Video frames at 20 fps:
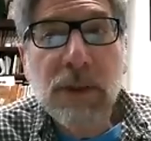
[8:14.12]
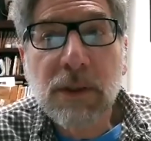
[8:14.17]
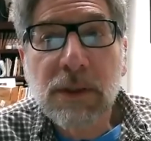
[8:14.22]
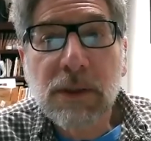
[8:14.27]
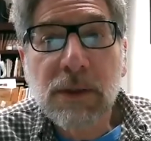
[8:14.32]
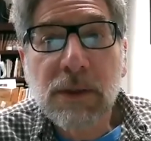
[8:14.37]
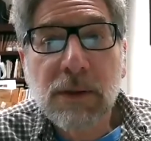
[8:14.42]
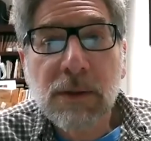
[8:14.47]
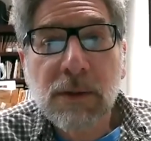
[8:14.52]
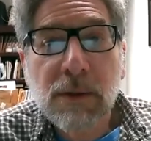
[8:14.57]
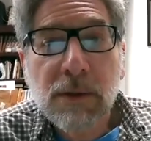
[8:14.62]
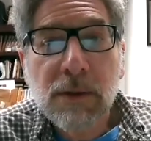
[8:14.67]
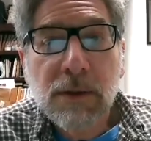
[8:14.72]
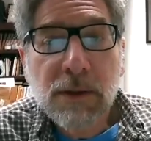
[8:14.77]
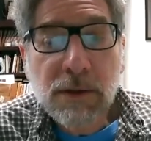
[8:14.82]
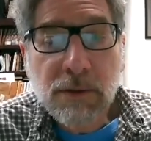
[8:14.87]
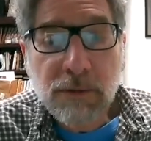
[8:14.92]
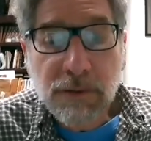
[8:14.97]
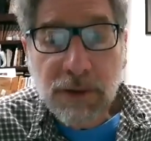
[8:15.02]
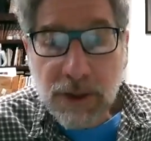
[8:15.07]
this
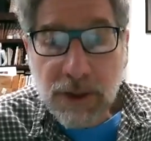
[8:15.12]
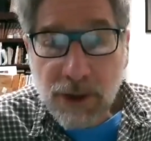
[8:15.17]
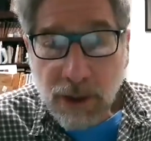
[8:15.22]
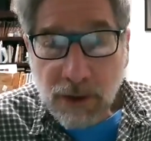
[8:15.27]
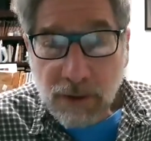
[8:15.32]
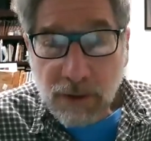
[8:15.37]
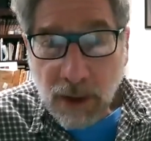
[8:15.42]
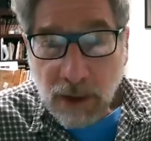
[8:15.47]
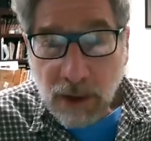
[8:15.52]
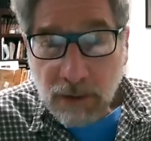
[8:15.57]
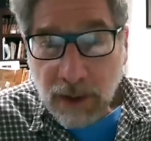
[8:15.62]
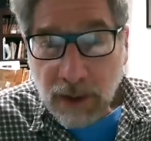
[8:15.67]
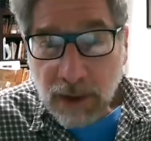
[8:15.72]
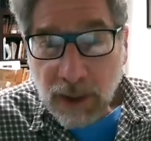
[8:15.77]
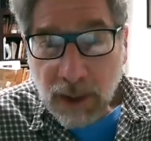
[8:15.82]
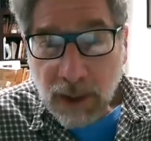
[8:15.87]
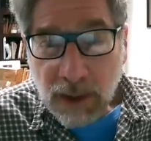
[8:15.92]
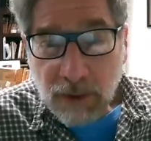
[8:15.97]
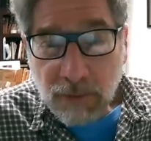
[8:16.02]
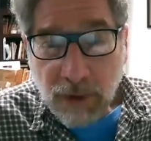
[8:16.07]
screen share. All right.
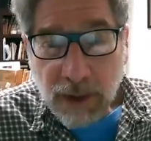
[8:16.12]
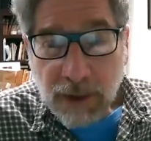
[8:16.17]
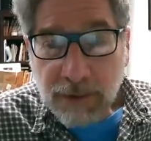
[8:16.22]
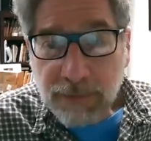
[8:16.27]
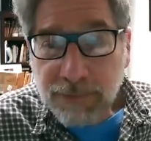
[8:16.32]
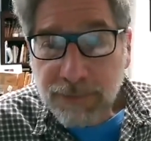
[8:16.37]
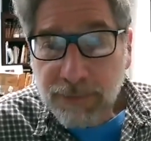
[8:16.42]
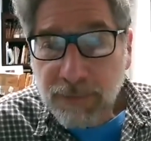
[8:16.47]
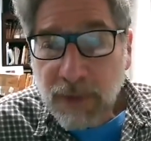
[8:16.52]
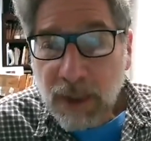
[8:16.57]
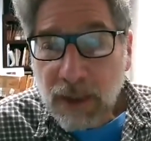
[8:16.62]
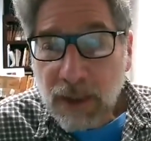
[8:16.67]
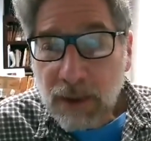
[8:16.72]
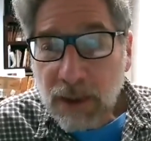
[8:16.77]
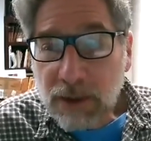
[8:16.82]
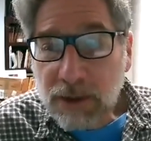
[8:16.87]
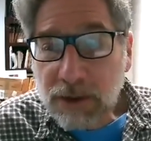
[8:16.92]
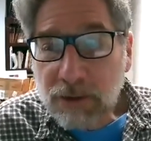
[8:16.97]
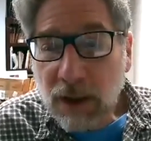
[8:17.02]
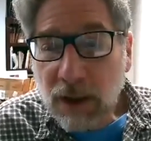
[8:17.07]
Anyway,
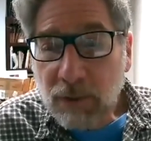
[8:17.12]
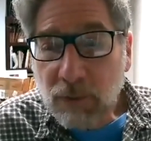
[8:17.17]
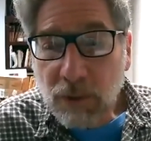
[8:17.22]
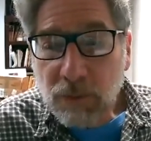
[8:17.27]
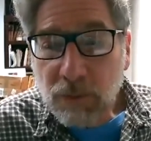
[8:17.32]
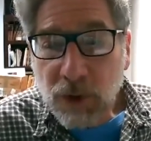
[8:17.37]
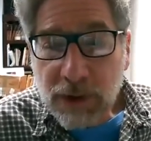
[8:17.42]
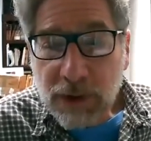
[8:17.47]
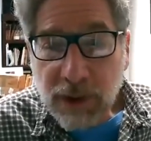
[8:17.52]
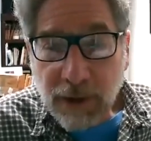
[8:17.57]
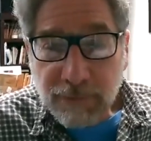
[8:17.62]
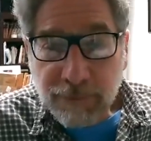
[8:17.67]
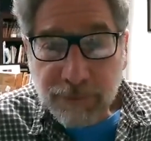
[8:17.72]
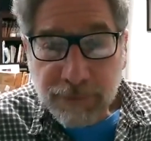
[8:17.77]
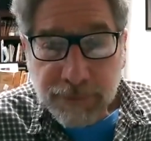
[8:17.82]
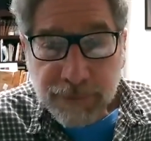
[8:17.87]
let's try one more time.